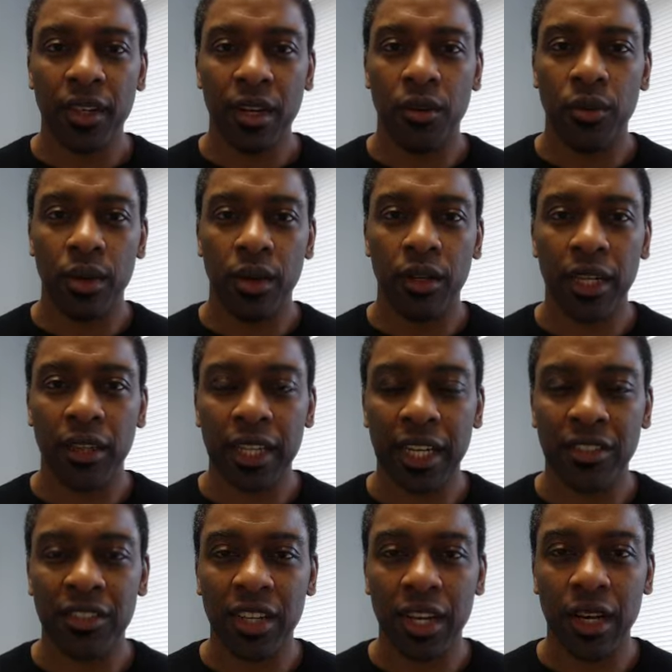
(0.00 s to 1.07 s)
and we'll get
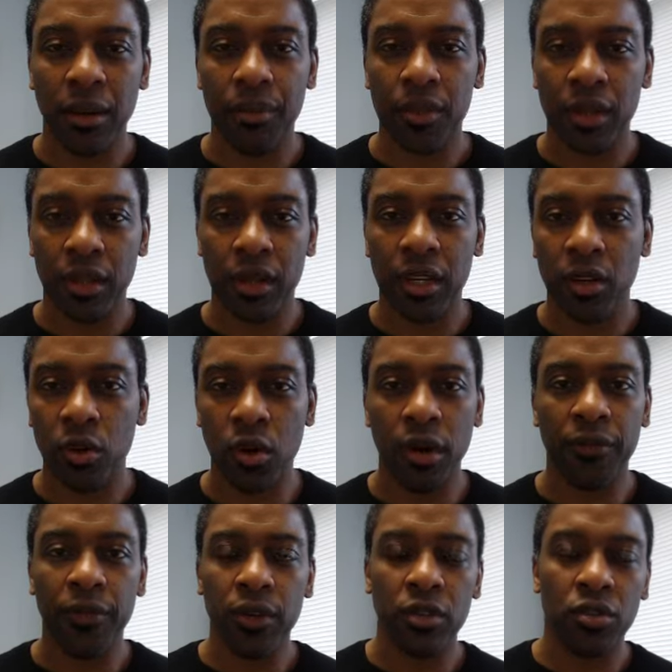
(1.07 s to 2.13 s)
that set up either in the
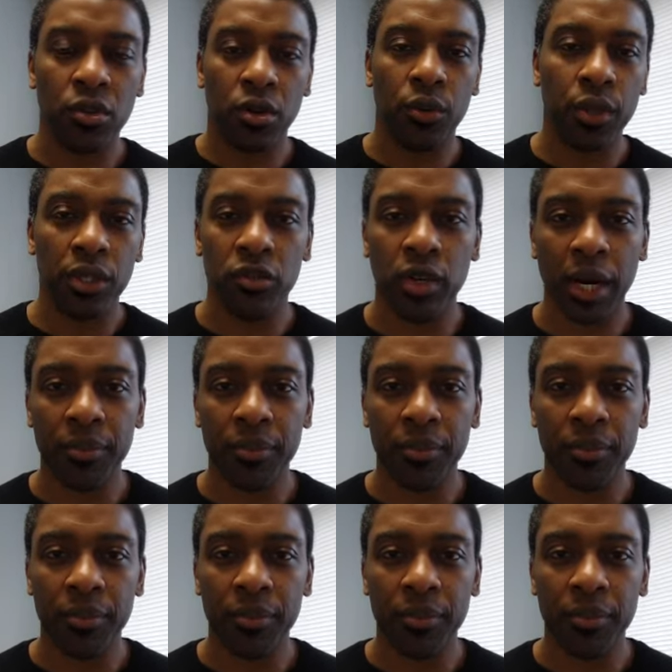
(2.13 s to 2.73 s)
office or we